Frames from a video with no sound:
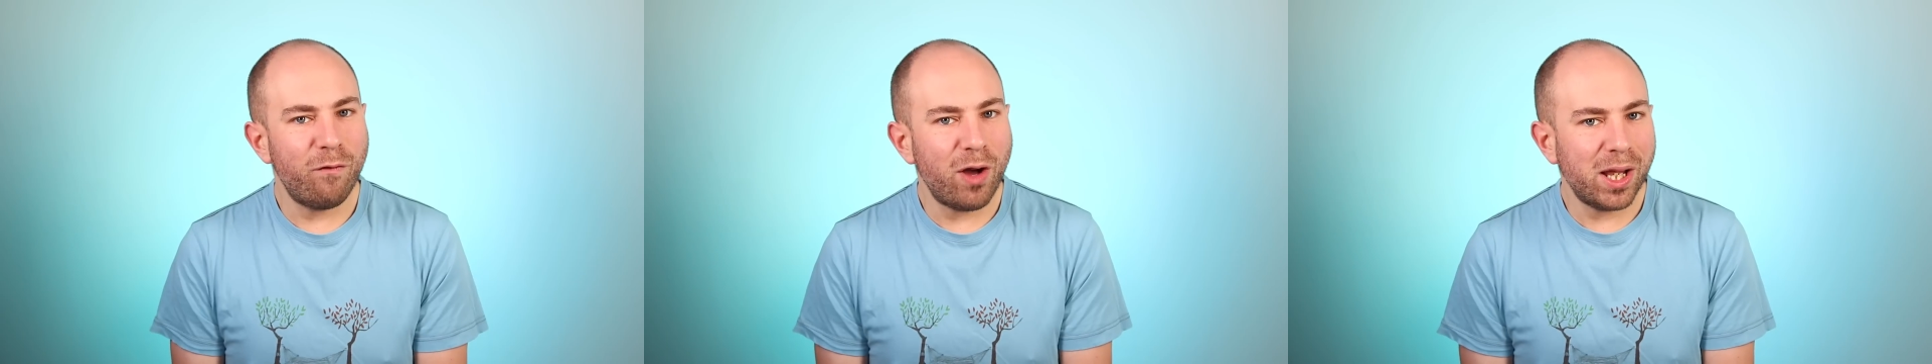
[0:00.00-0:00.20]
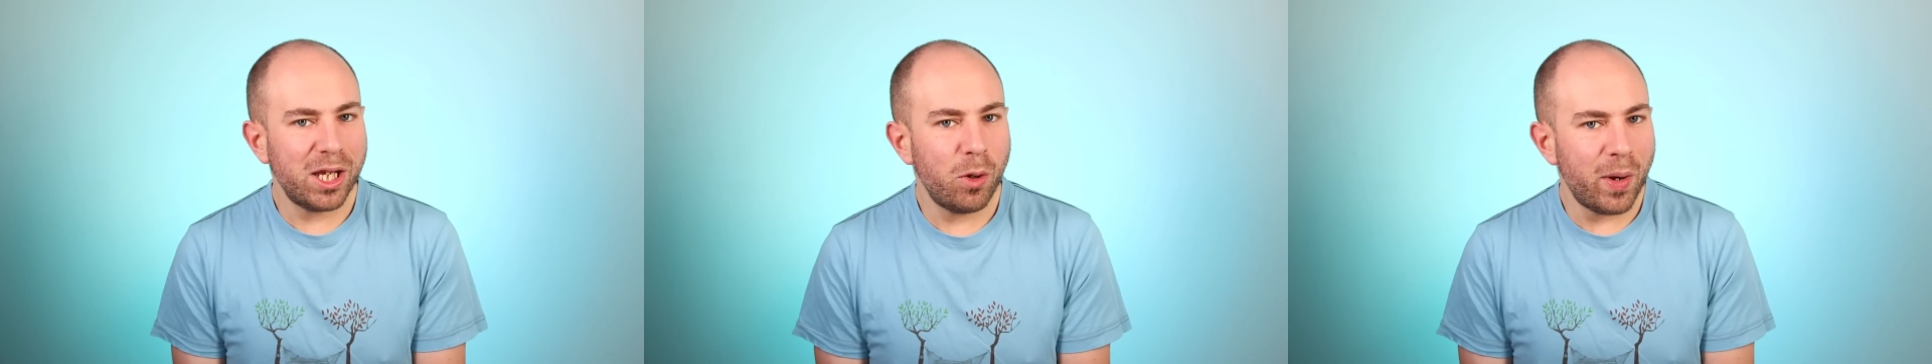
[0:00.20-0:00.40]

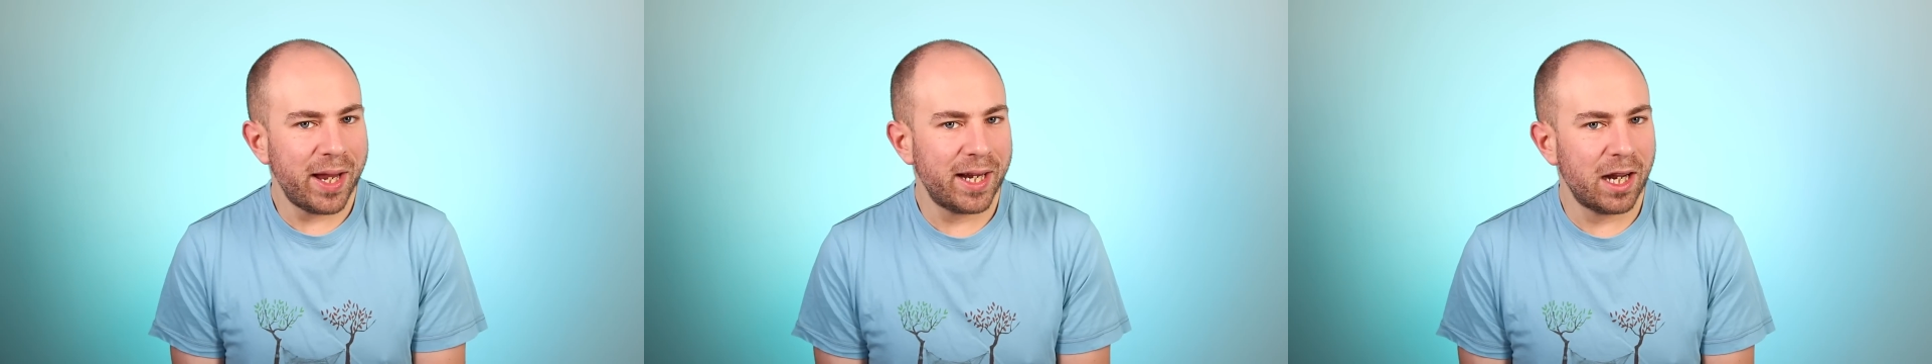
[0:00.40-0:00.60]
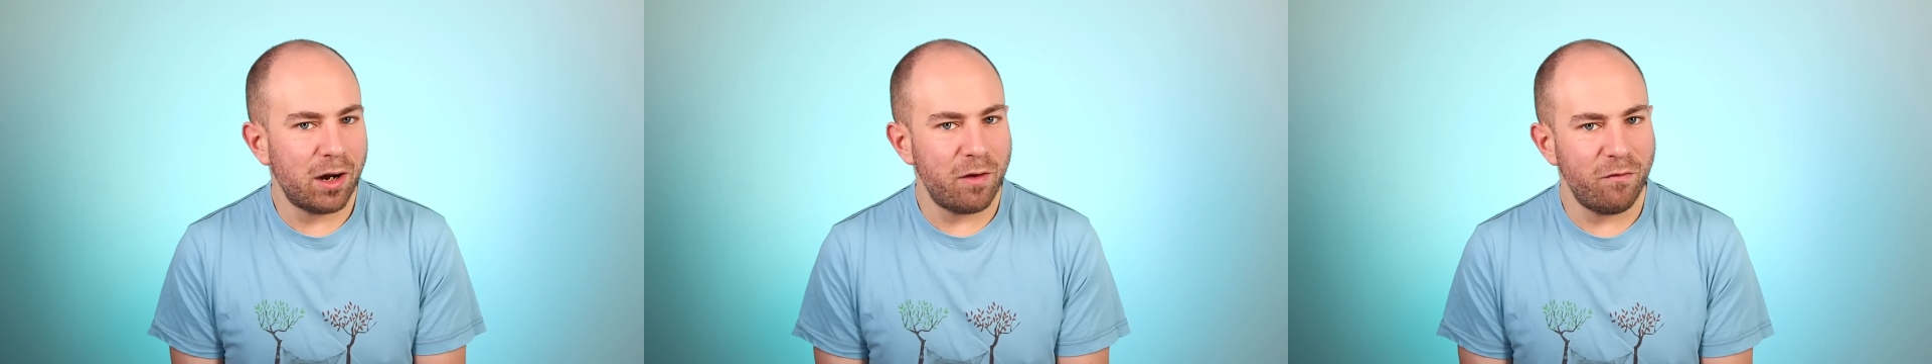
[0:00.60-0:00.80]

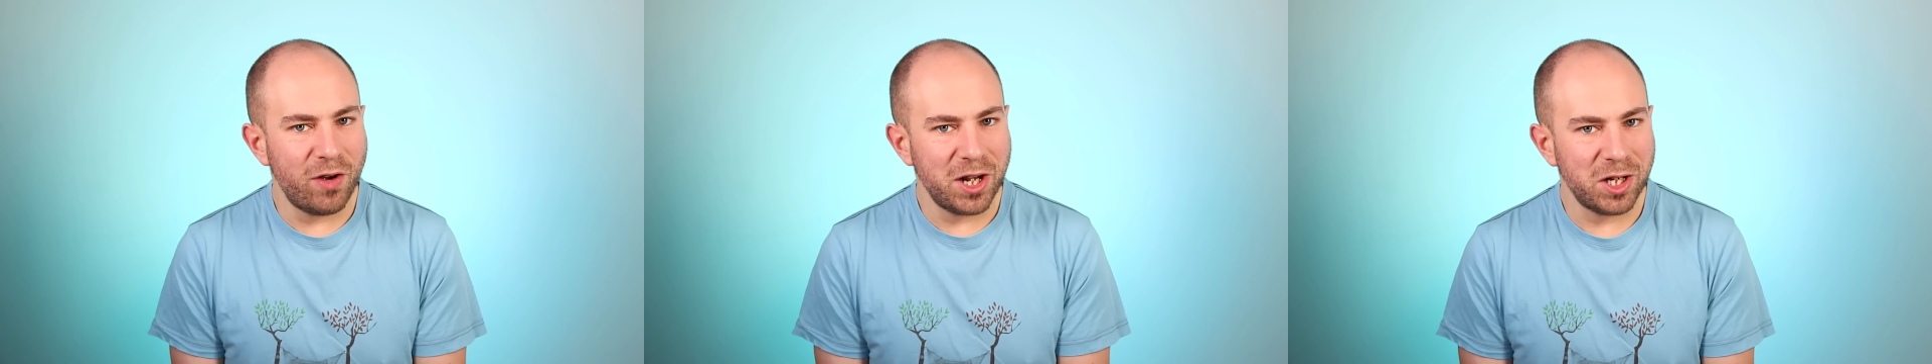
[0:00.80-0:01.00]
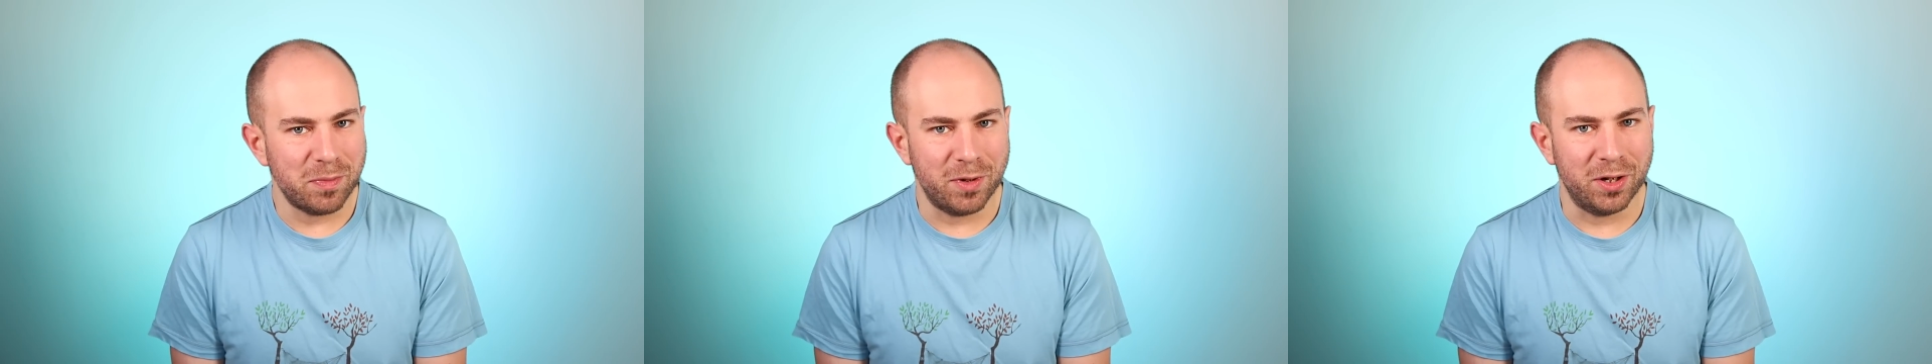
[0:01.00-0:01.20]
evaluating our
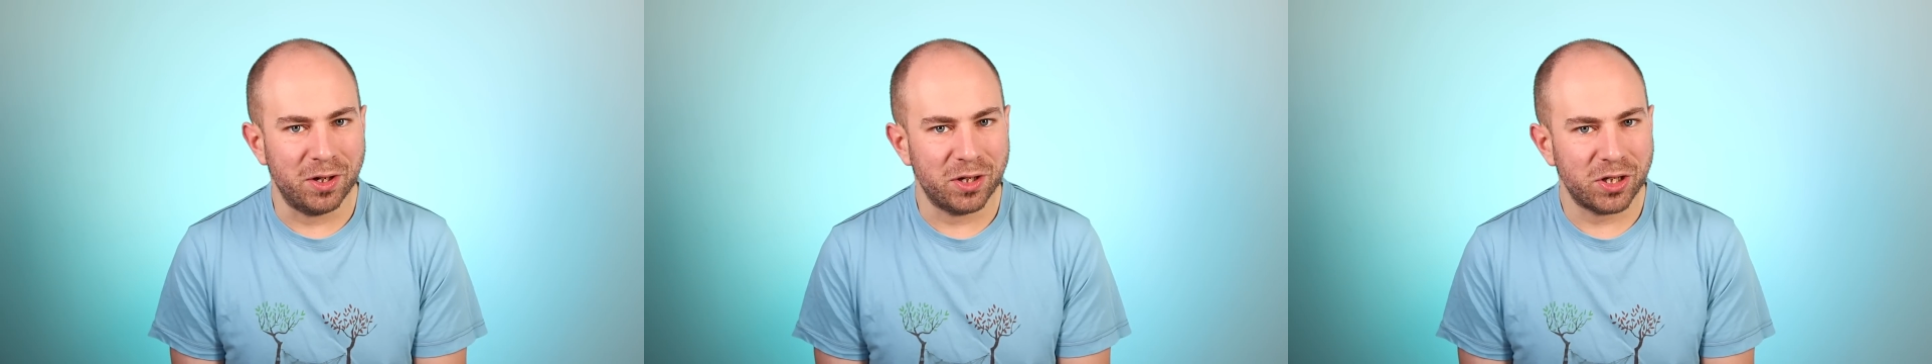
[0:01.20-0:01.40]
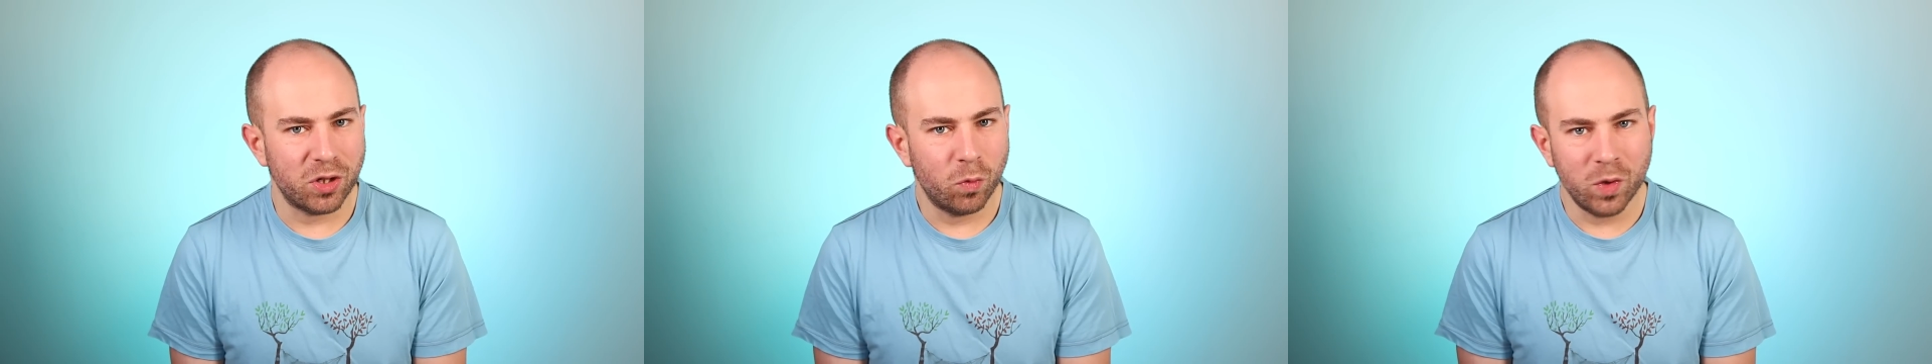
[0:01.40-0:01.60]
investments,